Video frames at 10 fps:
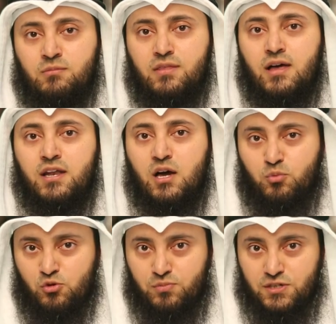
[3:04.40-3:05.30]
Ramadan a
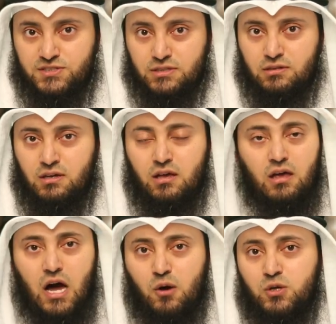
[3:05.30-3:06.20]
poor person.
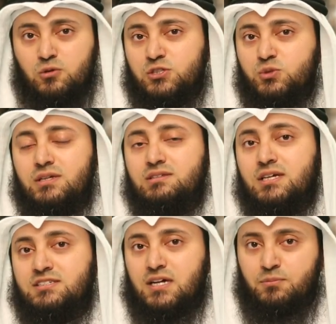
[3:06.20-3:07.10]
How you will do it,
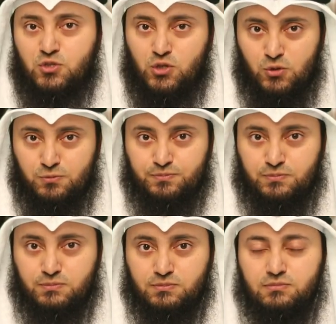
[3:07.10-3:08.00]
it's up to you.
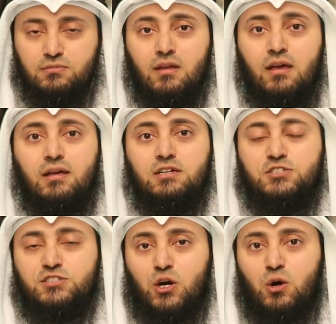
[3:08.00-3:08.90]

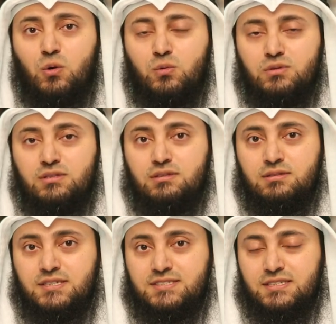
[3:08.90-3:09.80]
So
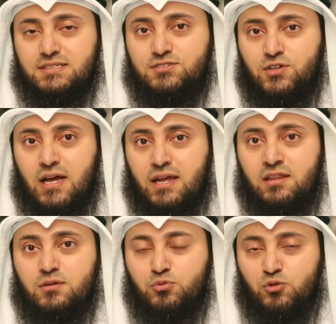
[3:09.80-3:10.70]
this is
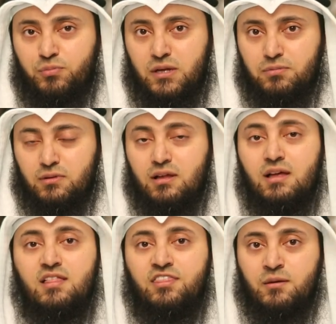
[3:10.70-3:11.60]
regarding the poor people.
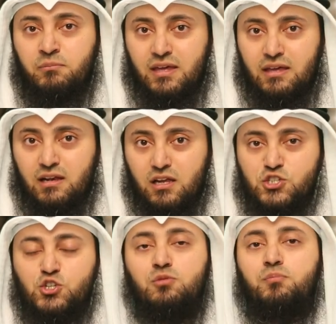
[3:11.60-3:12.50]
The meal
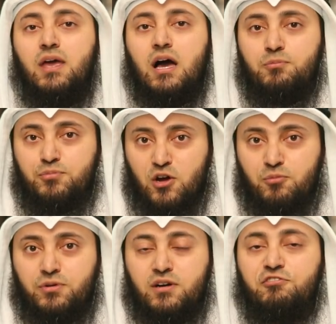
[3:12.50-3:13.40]
should be a
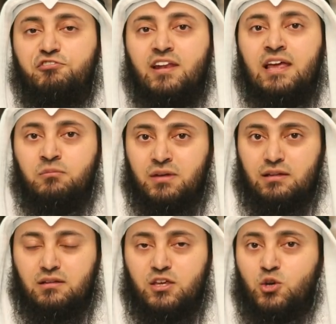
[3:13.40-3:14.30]
proper filling
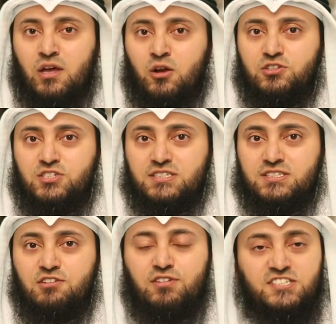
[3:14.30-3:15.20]
meal. You cannot
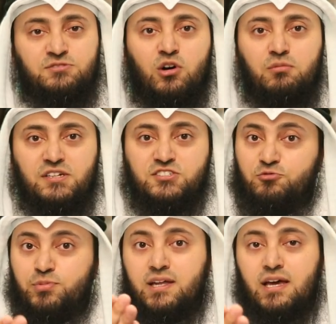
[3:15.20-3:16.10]
just give a small piece
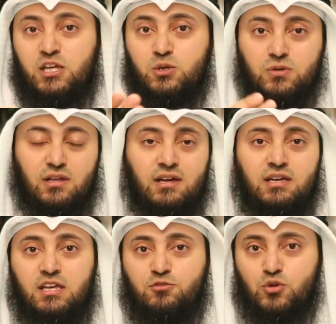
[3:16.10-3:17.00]
of bread and you will
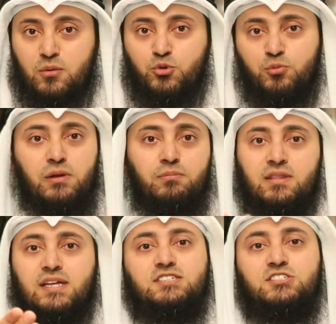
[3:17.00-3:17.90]
give to a poor
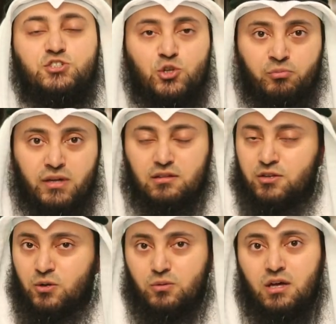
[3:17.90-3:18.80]
people that this is your meal.
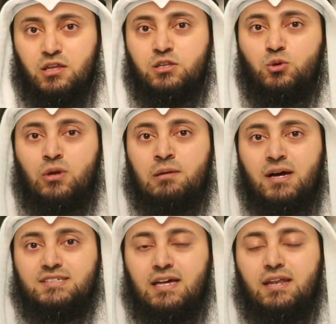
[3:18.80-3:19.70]
No, the
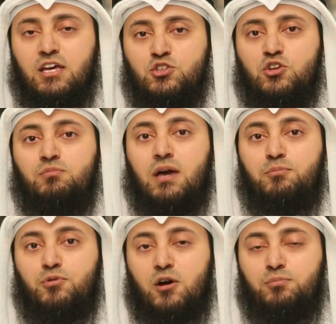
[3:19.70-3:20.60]
ulama said it should be a
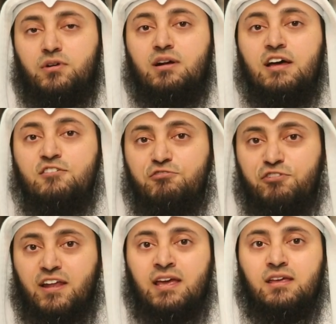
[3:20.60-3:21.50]
proper
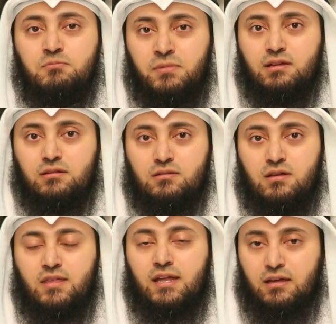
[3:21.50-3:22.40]
filling meal,
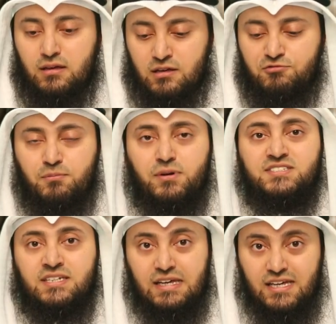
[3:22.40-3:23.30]
that if a
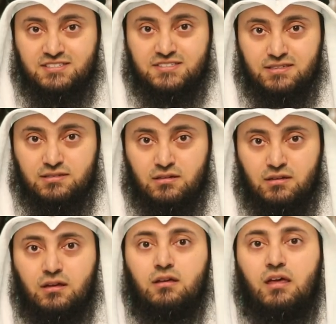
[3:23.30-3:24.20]
person eats it,
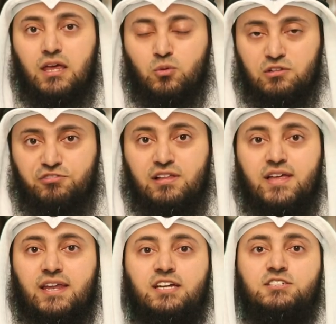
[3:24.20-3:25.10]
he will feel
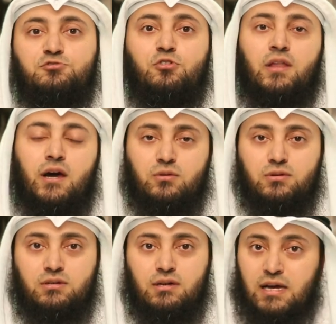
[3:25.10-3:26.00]
that he is full now.
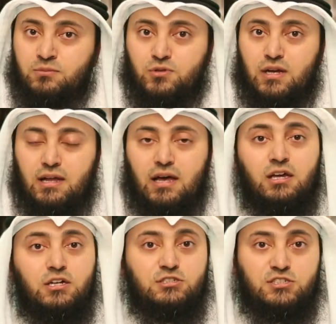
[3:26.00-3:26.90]
Alhamdulillah.
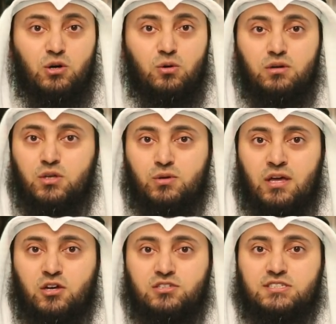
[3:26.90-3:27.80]
So you
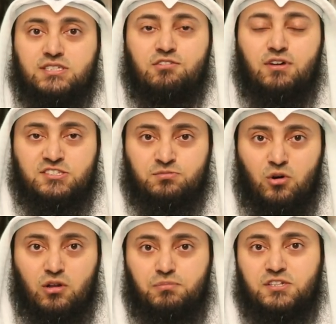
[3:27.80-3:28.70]
cannot just give a
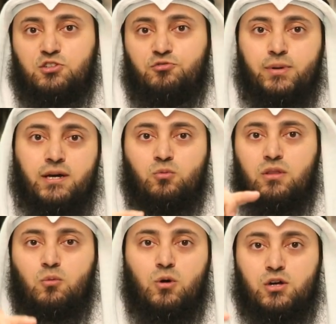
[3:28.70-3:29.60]
small piece of bread
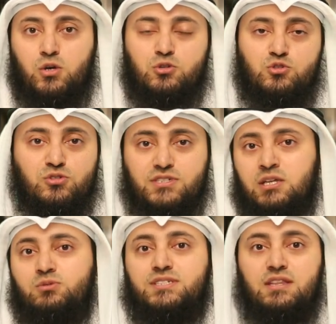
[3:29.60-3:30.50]
with a water or juice
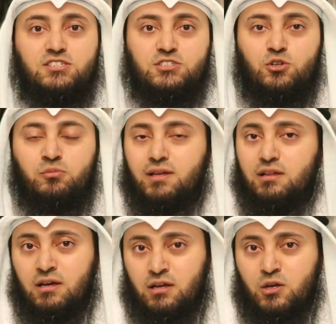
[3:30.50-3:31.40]
and you say this is your
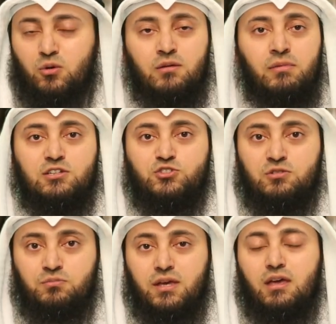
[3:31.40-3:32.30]
meal. No, the meal
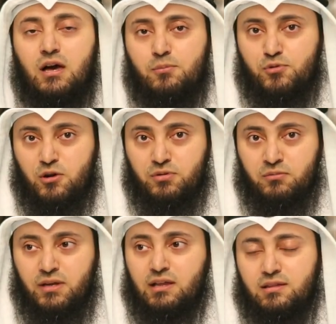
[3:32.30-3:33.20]
should be a proper
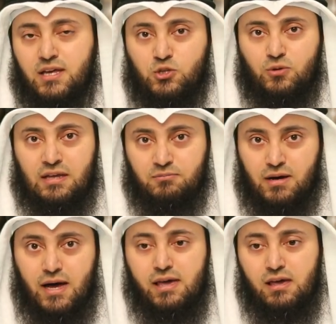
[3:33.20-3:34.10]
meal that you can
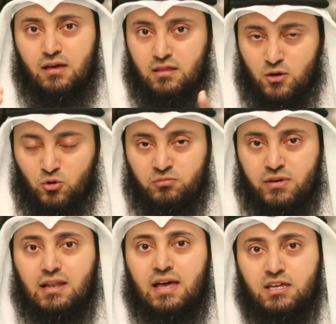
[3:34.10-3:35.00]
buy the whole
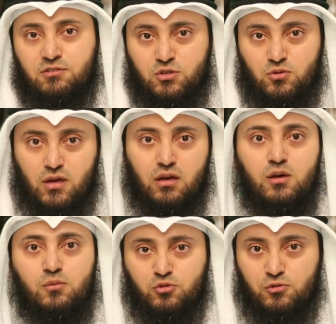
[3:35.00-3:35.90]
meal and give it to the
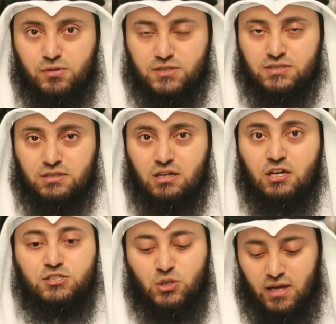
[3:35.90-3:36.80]
poor person.
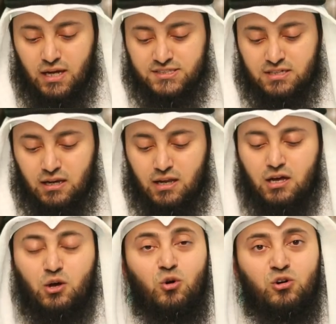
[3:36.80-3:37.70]
So I ask
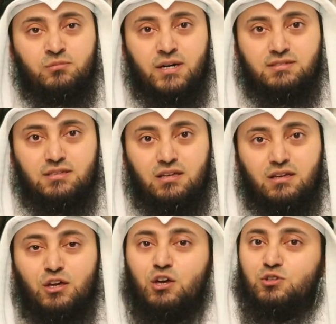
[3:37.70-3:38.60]
Allah Almighty
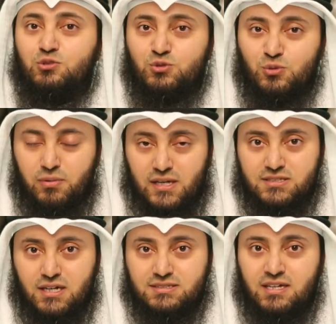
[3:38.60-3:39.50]
to
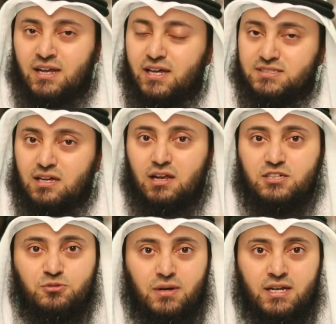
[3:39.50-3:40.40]
bless us, and I ask Allah
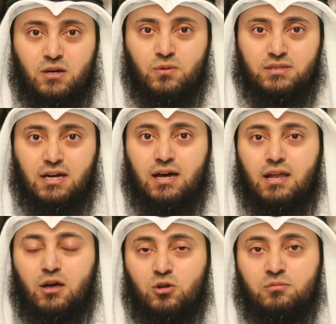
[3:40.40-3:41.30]
Subhanahu wa
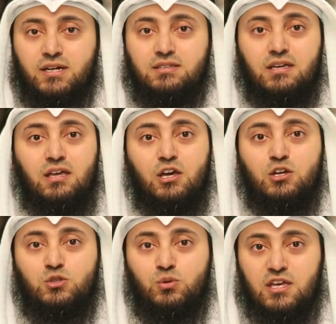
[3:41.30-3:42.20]
Ta'ala Almighty
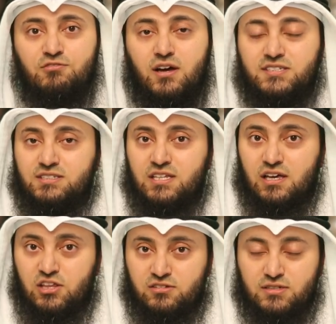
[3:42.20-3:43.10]
to give us
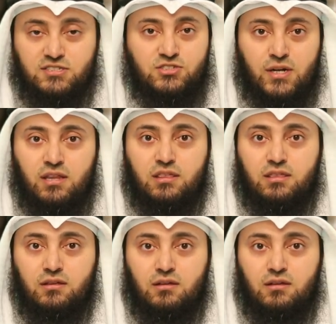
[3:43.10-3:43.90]
the strength